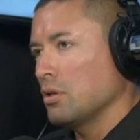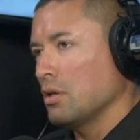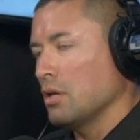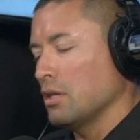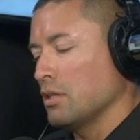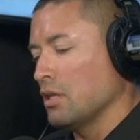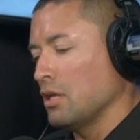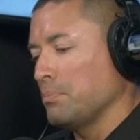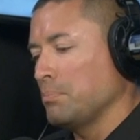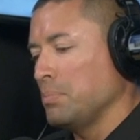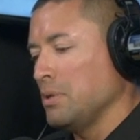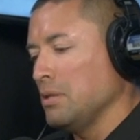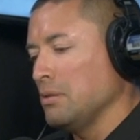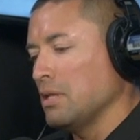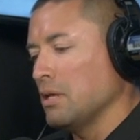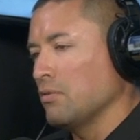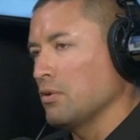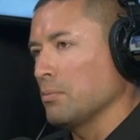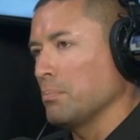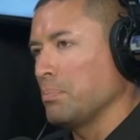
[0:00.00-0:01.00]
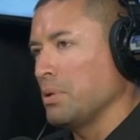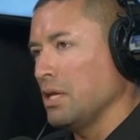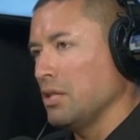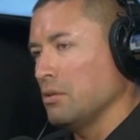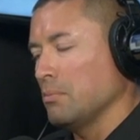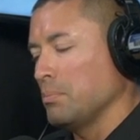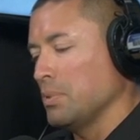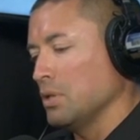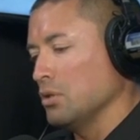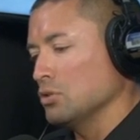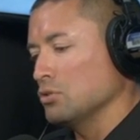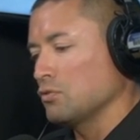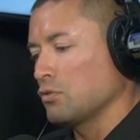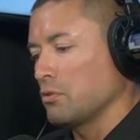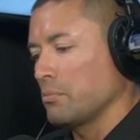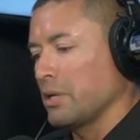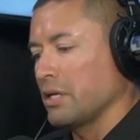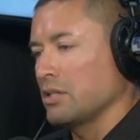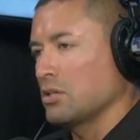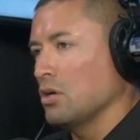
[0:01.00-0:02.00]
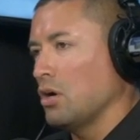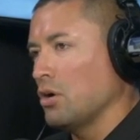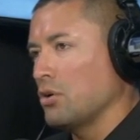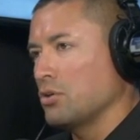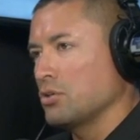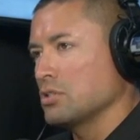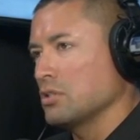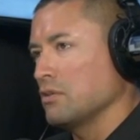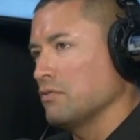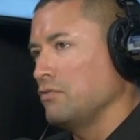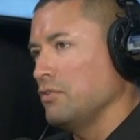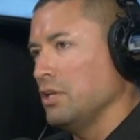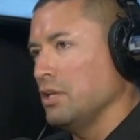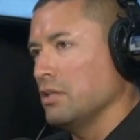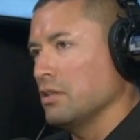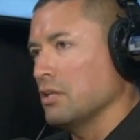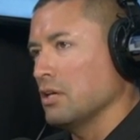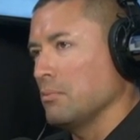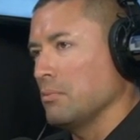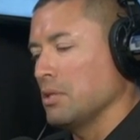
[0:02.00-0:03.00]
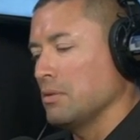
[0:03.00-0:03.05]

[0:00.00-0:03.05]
and not being able to pay the bills for my daughters and feeding them,